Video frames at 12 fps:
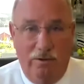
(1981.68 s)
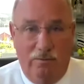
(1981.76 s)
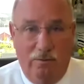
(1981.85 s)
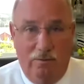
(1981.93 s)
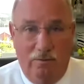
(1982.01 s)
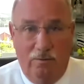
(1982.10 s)

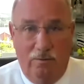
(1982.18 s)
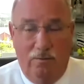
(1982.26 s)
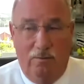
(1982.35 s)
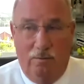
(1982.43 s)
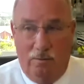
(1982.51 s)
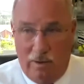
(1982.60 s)
Journal
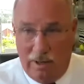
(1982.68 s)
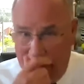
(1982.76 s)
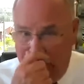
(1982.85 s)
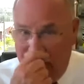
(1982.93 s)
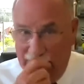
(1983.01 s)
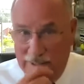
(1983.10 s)
or
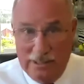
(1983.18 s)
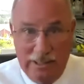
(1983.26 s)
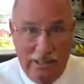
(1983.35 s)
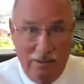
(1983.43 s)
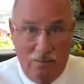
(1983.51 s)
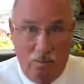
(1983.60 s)

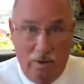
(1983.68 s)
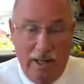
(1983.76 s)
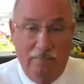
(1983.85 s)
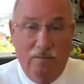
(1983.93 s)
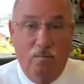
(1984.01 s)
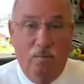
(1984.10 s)
IVD or
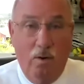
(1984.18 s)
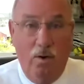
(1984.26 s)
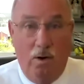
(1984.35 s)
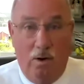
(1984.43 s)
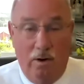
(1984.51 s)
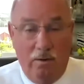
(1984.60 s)
whatever wrote an
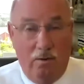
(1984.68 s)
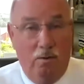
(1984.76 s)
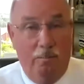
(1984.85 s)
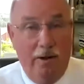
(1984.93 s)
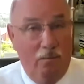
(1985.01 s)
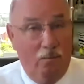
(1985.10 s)
article
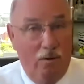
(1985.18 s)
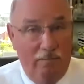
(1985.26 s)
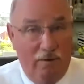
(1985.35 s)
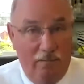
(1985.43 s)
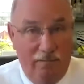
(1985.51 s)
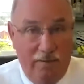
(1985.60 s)
about one of
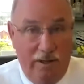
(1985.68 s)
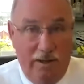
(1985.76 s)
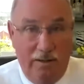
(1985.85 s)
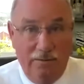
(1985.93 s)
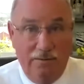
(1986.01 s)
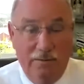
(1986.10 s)
our
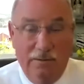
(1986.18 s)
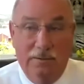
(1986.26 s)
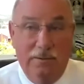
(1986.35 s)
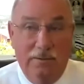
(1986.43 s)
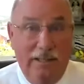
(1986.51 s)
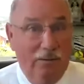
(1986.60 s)
funds,
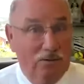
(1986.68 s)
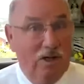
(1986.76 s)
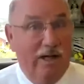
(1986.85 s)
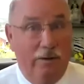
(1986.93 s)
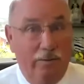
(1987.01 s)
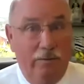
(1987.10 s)
it was
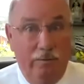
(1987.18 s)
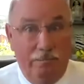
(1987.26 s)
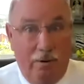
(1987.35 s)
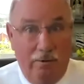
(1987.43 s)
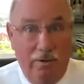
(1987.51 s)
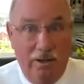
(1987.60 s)
like a
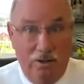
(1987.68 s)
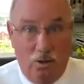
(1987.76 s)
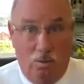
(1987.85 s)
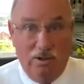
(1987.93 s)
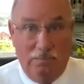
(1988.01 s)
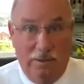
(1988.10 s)
third-party
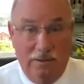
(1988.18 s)
endorsement.